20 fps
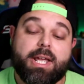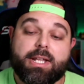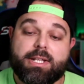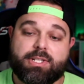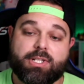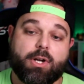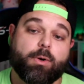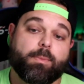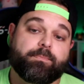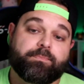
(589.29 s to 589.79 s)

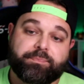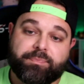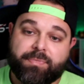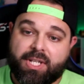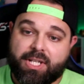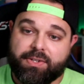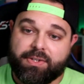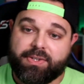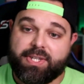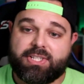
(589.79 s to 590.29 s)
So
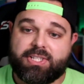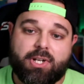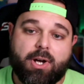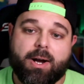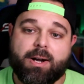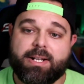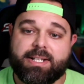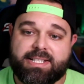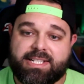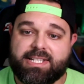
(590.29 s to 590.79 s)
this
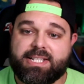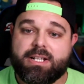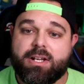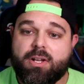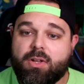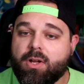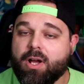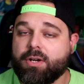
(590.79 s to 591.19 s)
card is still